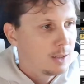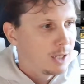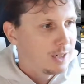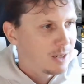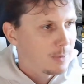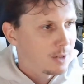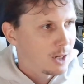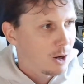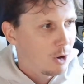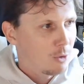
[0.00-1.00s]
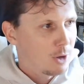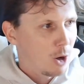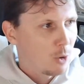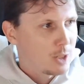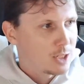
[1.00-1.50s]
is they've been like, oh
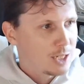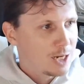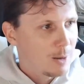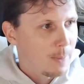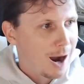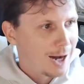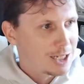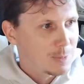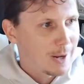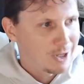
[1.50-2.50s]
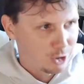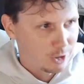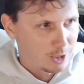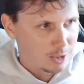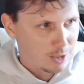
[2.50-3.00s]
no, he's seen a body
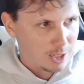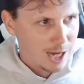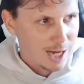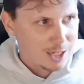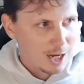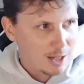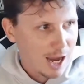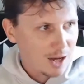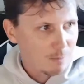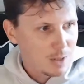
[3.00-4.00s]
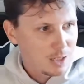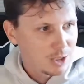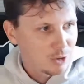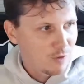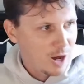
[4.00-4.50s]
specialist. Like that means
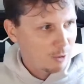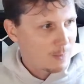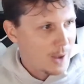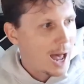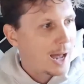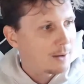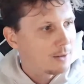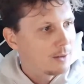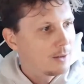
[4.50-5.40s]
it's very bad.